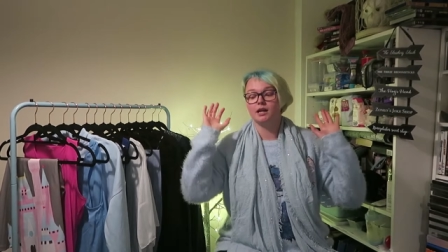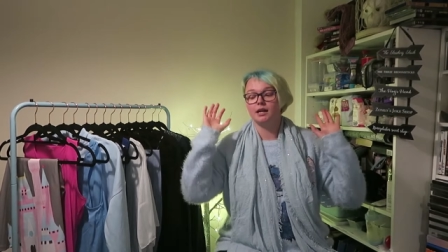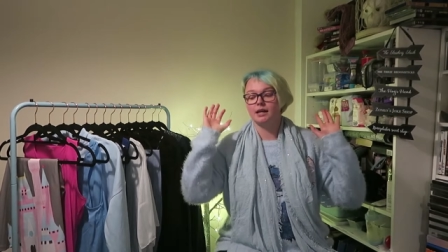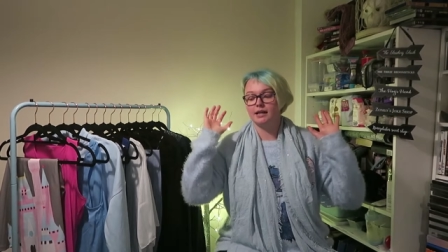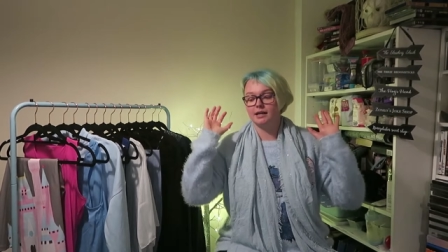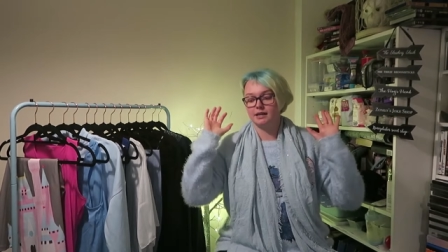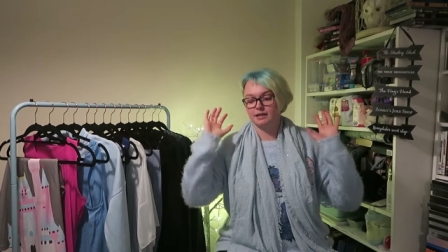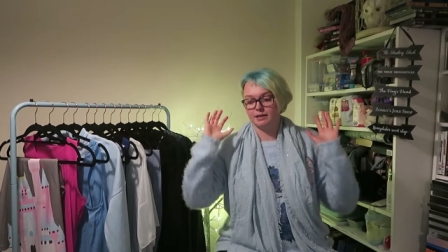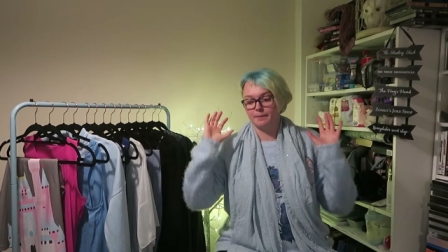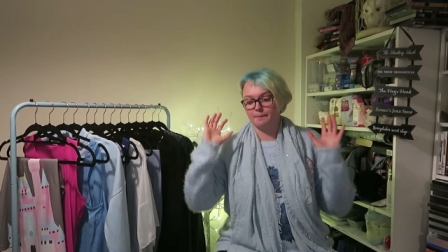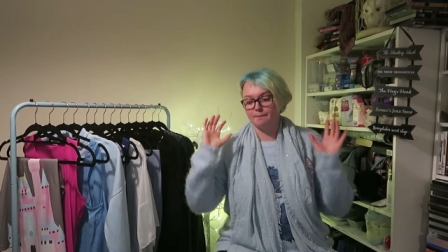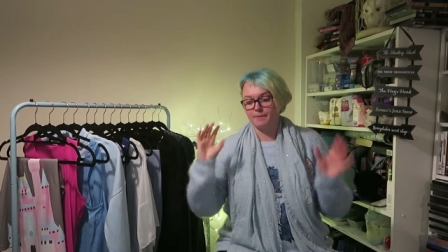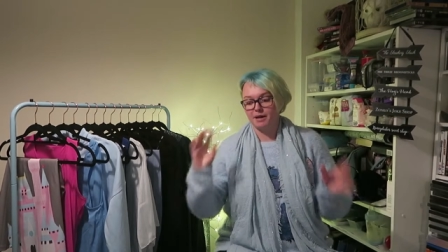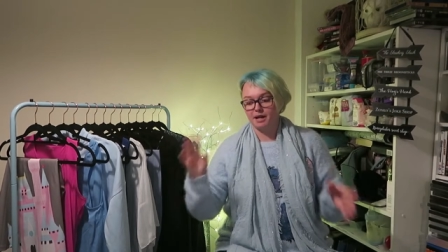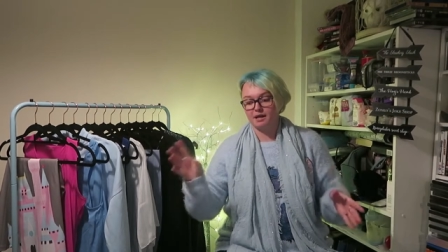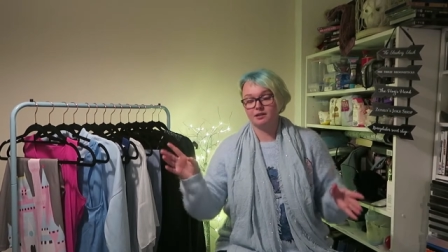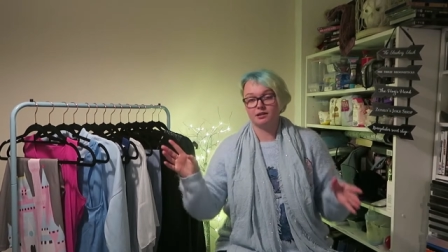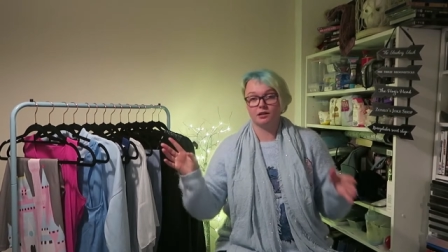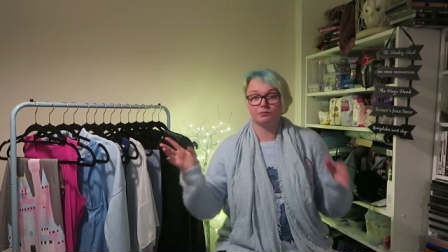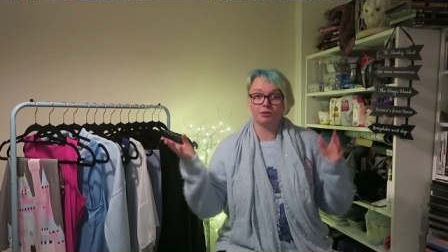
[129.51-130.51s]
It is
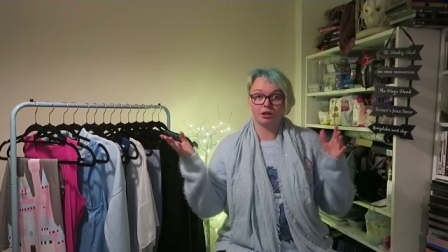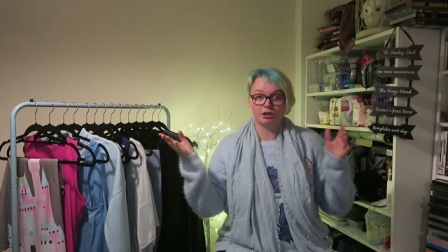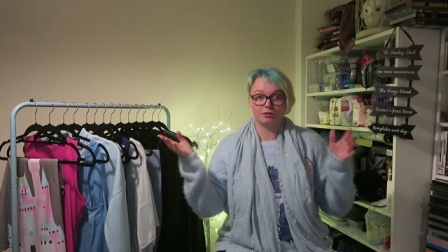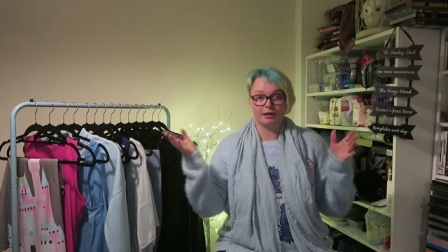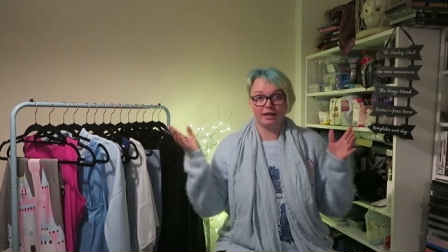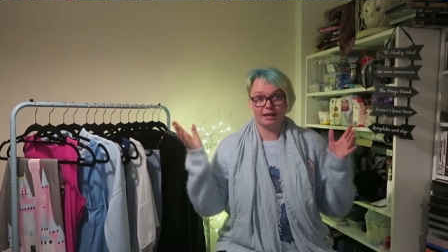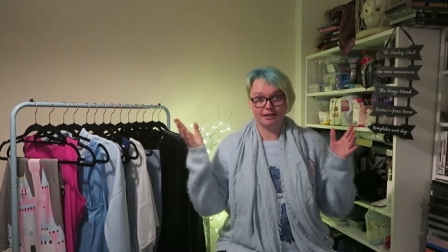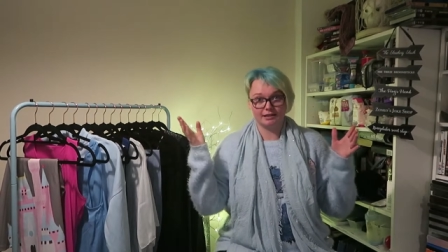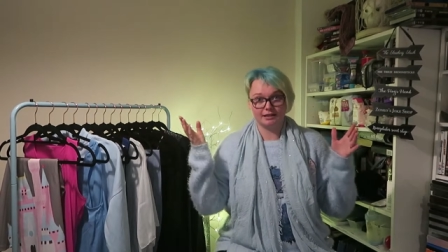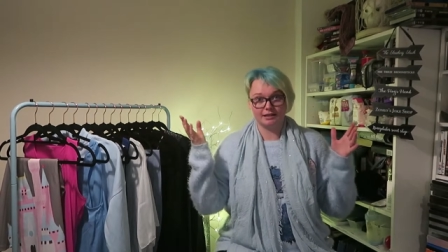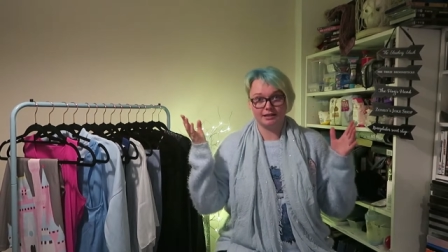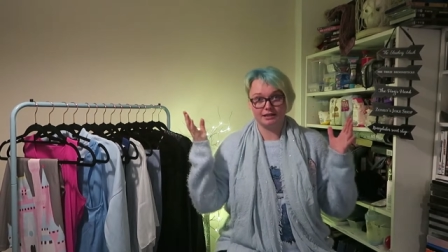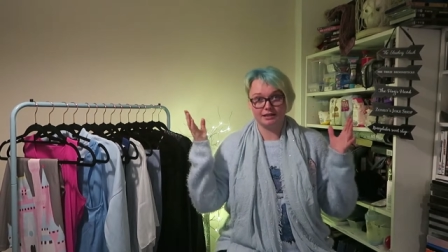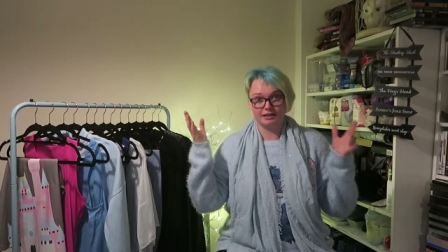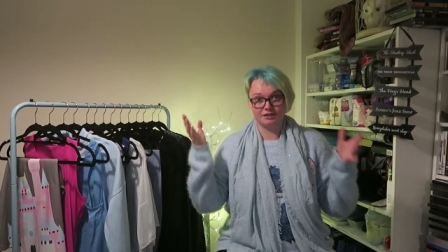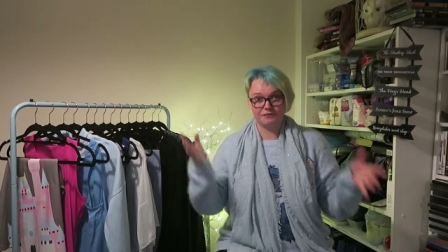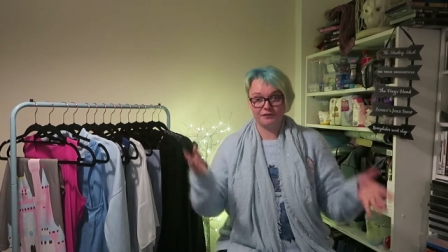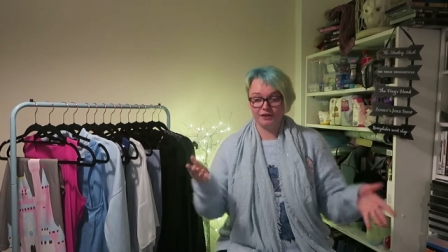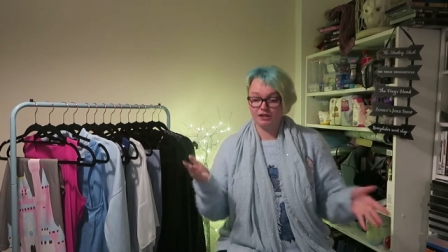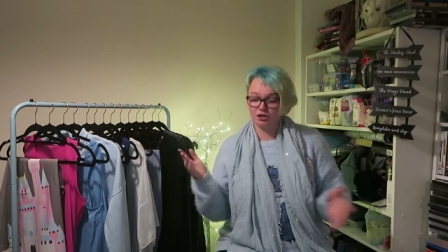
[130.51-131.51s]
amazing. I'm going to be editing
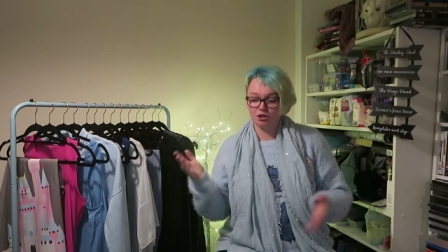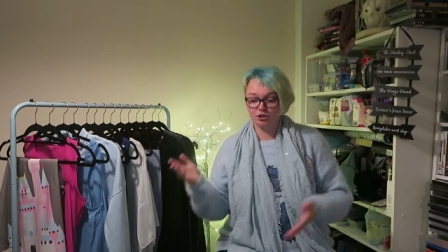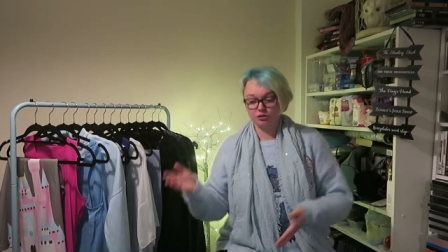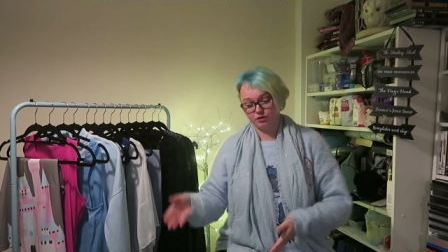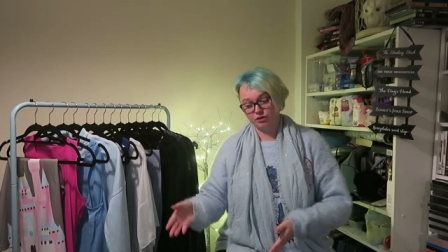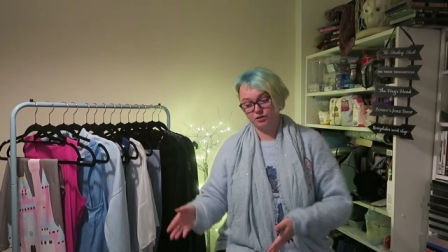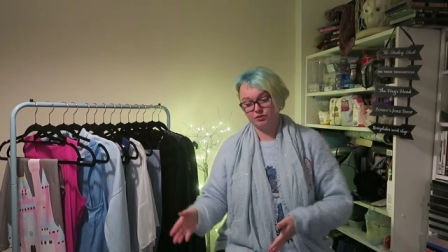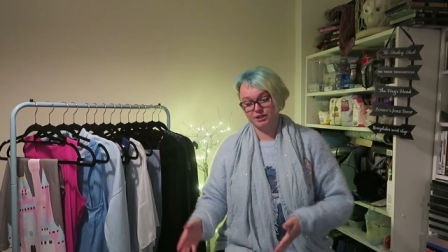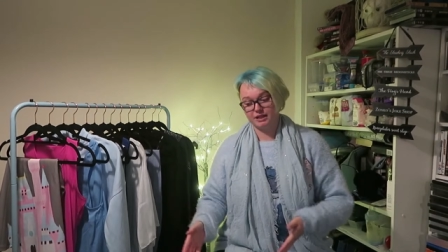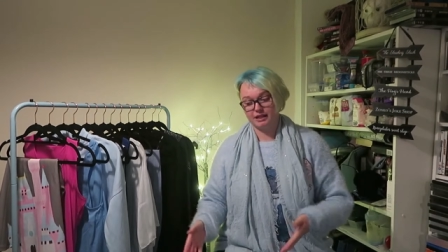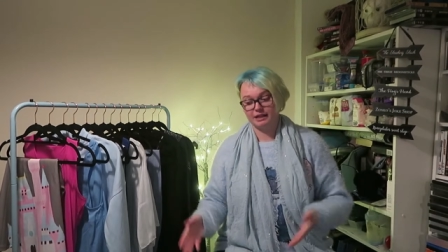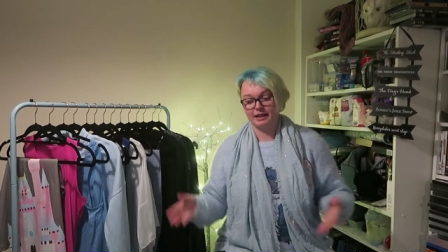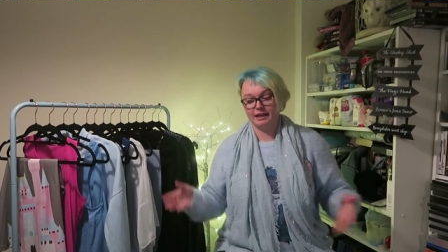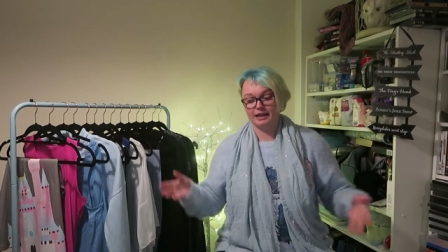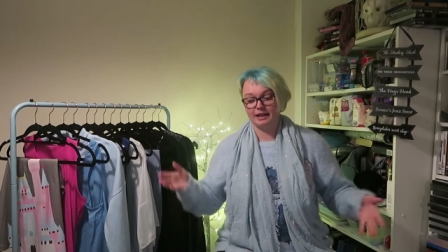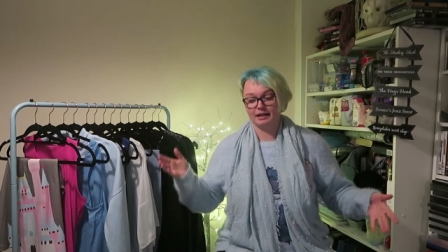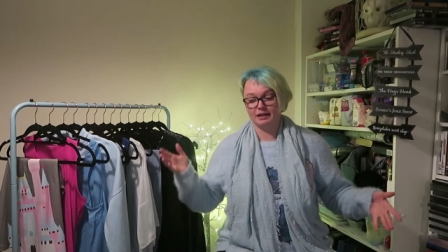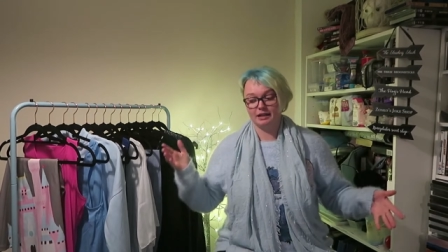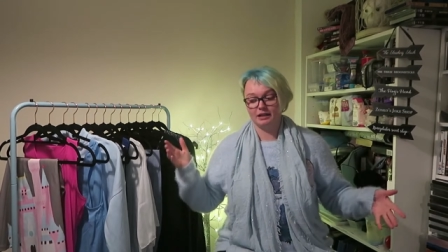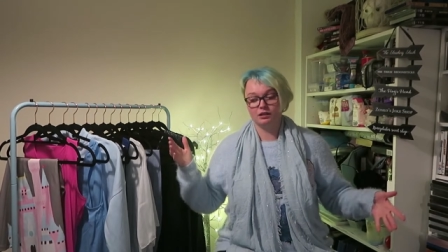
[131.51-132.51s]
this video using it,
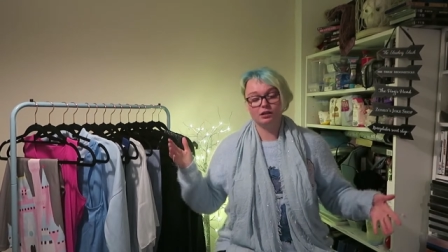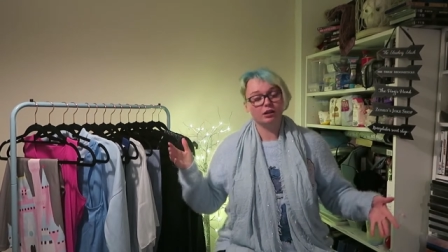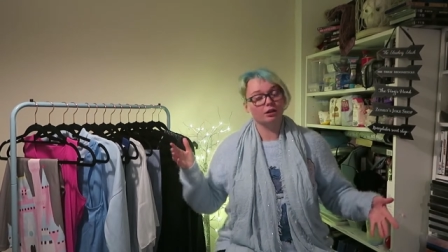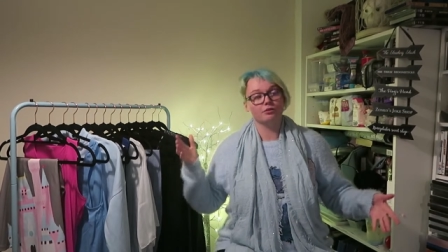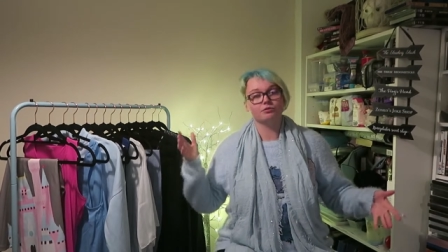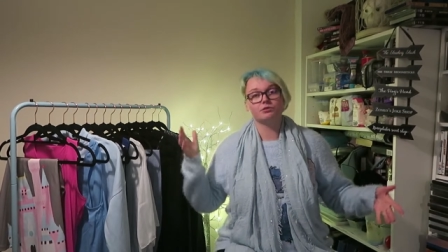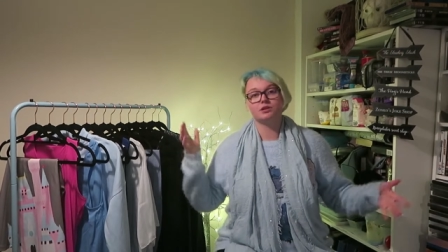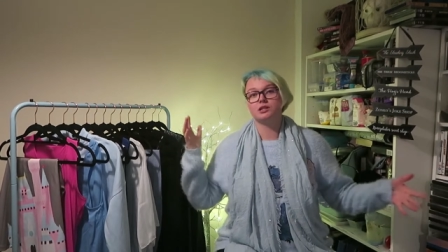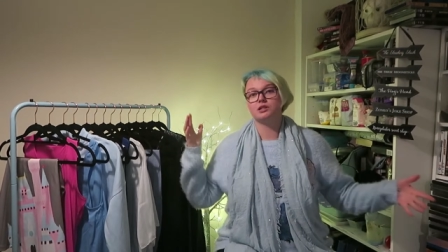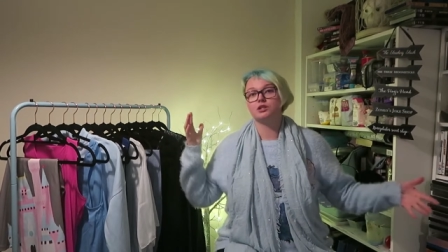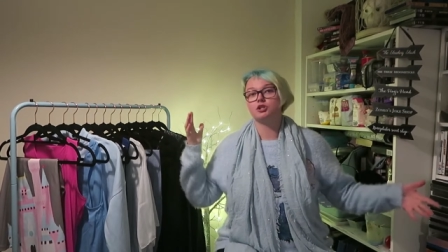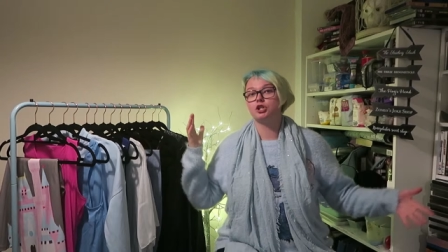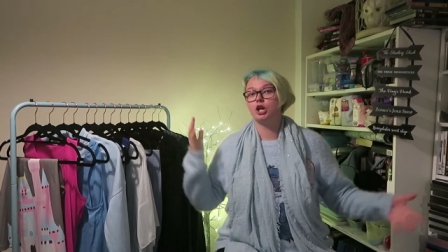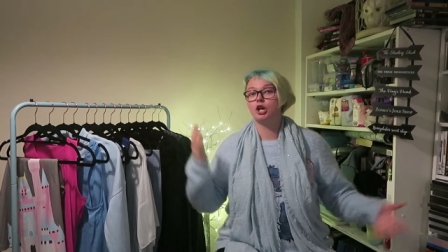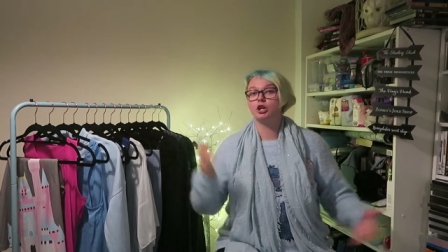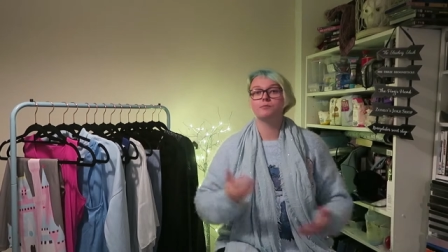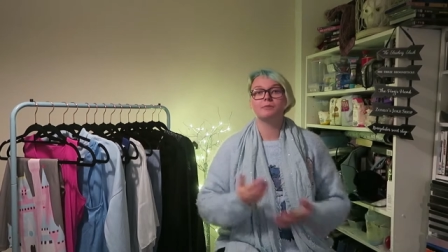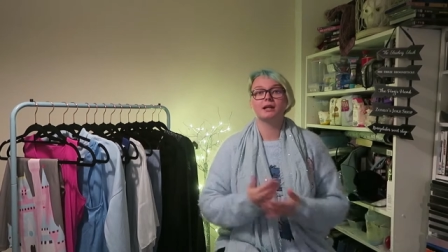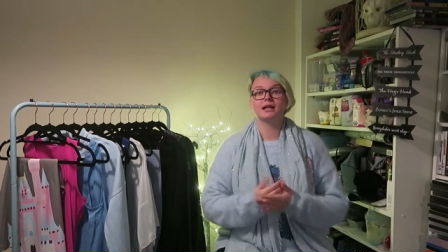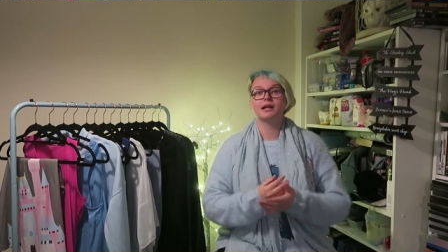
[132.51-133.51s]
and it loads in
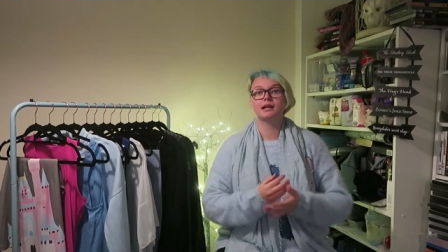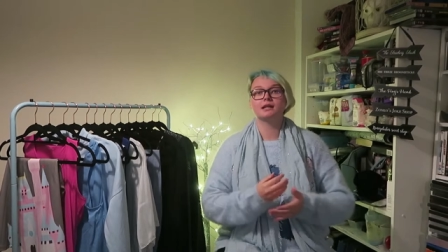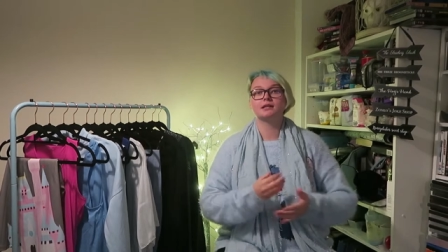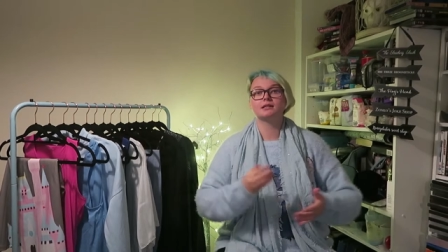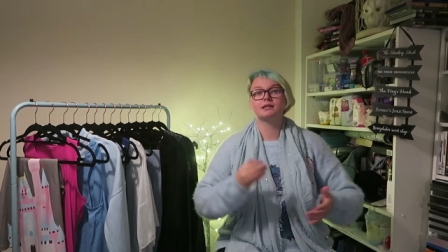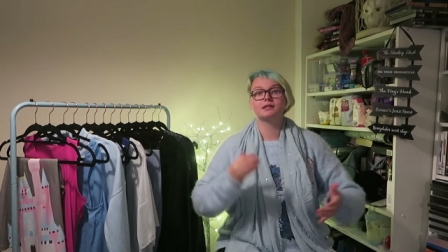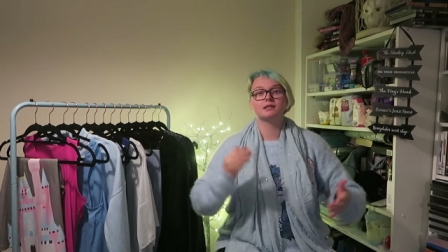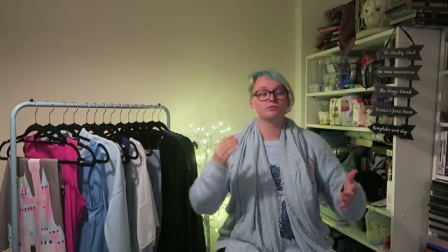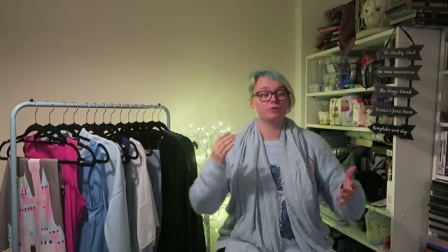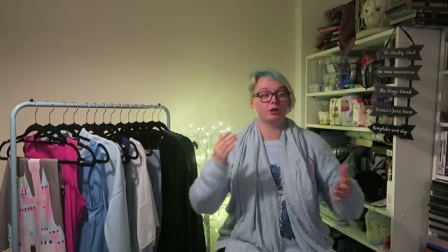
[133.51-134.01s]
two minutes.